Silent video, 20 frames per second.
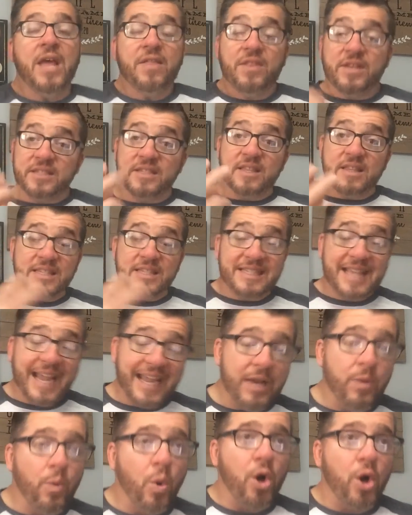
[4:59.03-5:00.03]
The
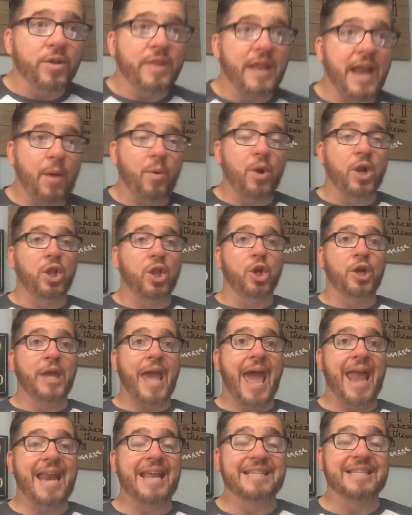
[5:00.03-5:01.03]
second word that I want to look
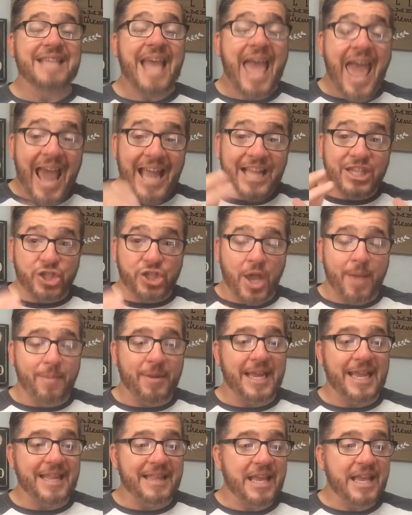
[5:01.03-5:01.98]
at is hegemony.